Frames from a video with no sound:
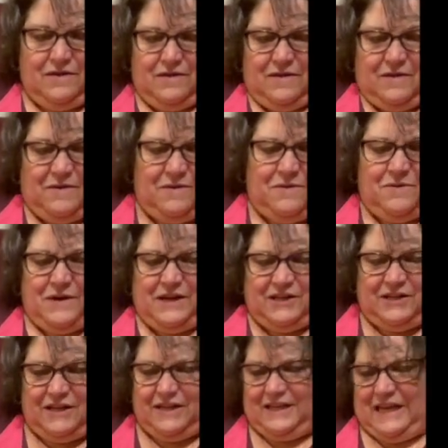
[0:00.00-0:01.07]
Oh, I
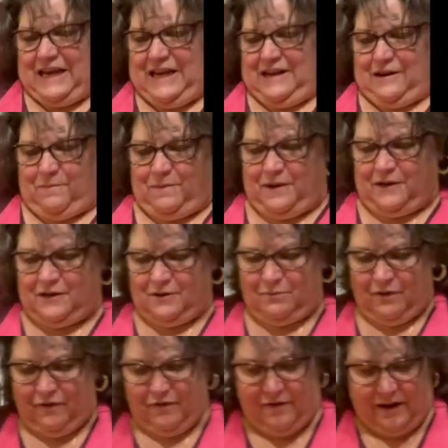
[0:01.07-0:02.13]
should have taken a picture
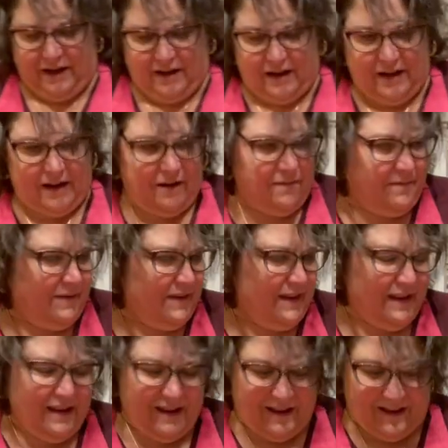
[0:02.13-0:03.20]
before I cut it.
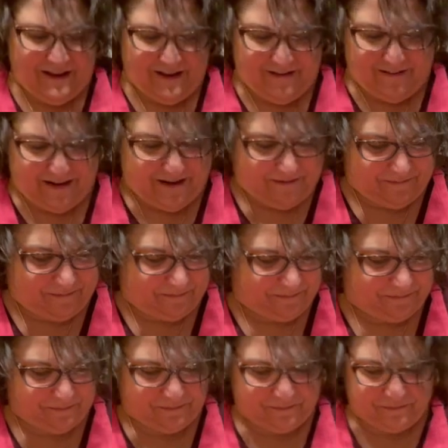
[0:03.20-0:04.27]
All right.
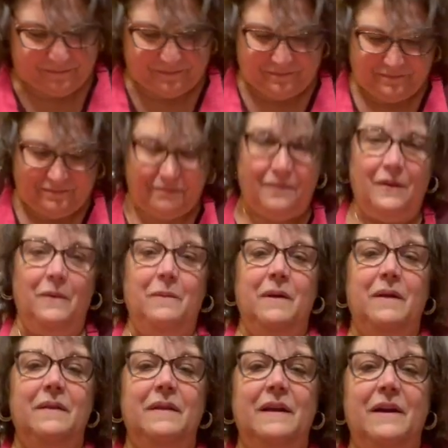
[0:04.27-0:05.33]

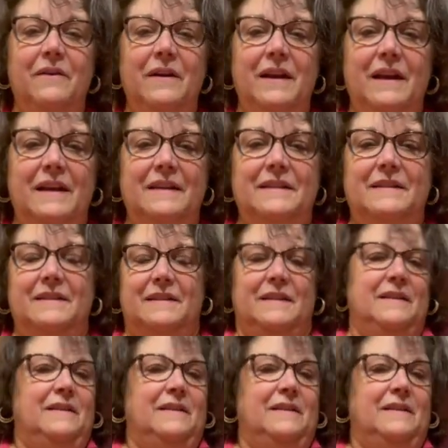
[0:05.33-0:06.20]
Well, there it is.